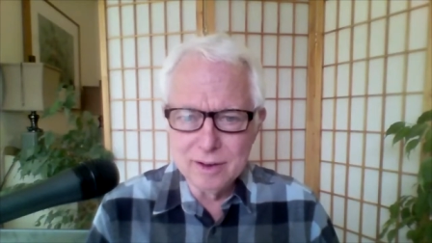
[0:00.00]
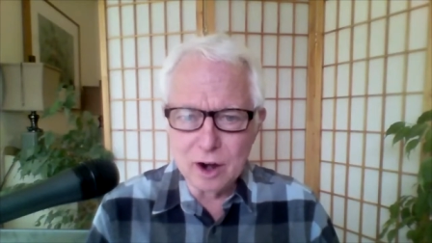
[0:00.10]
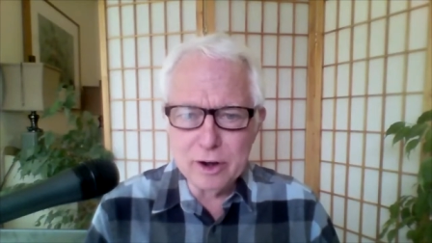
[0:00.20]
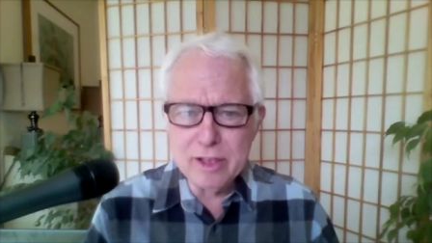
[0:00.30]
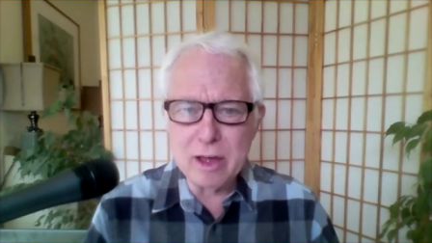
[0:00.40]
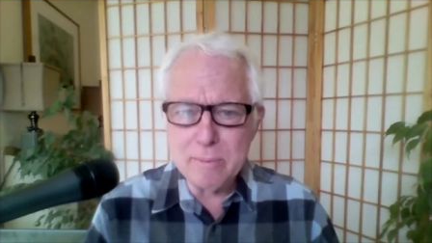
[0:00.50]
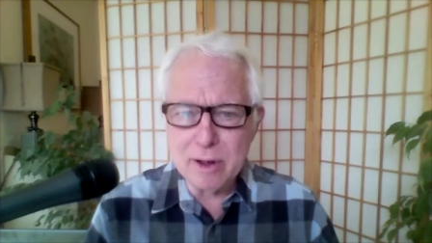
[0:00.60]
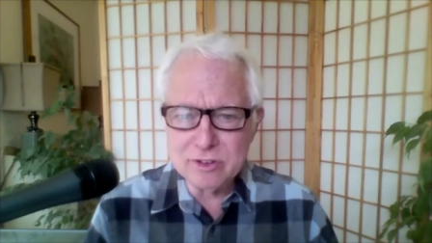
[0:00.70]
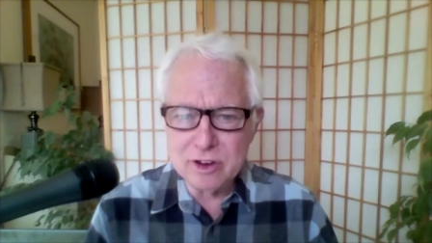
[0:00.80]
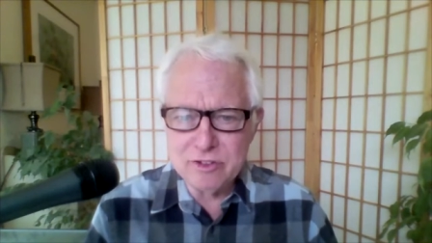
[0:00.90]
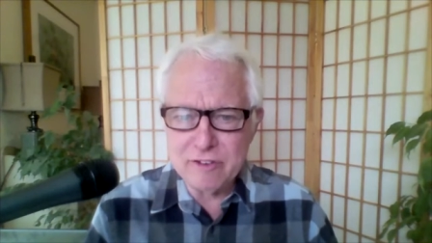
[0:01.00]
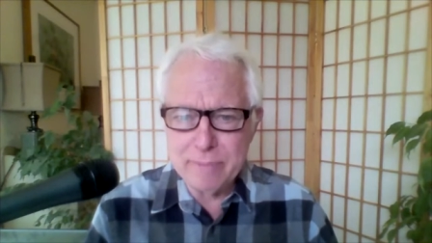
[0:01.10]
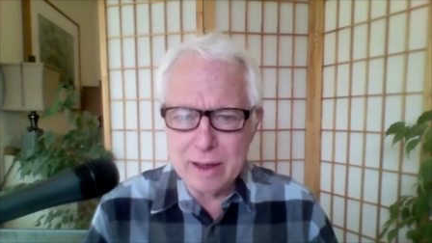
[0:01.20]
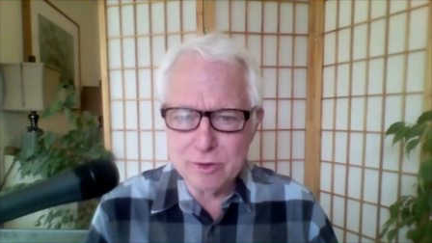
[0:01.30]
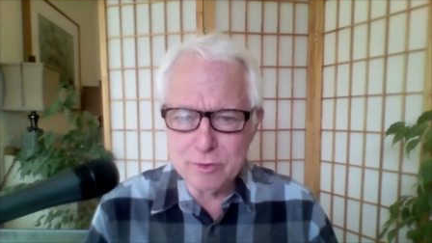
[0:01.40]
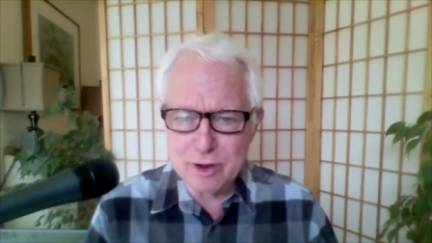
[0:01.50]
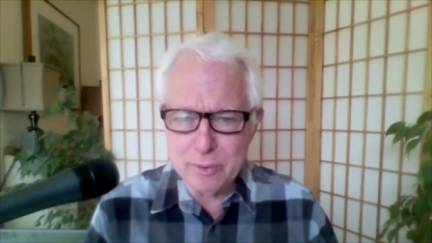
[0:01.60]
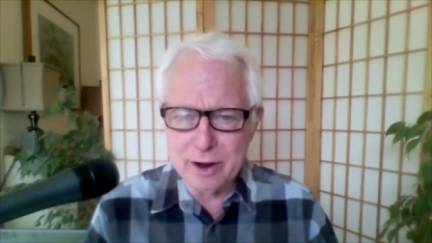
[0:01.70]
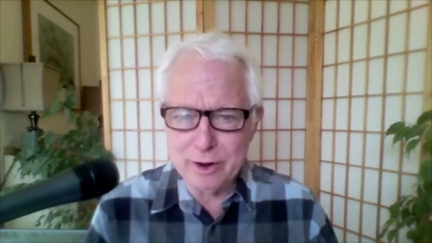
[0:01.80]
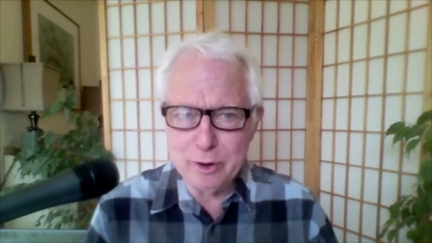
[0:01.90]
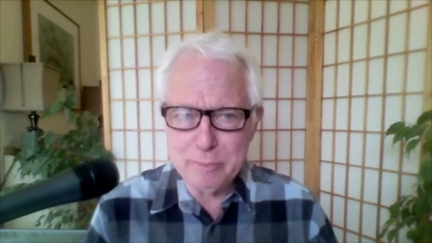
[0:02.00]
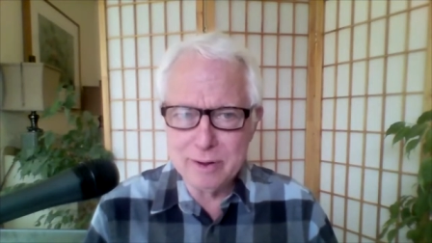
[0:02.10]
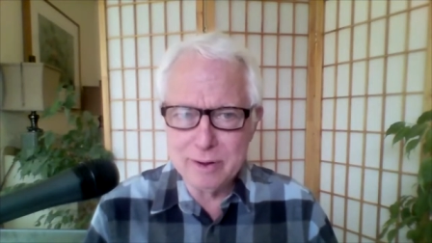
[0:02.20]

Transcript: Are Elon Musk and Jeff Bezos going? I hope.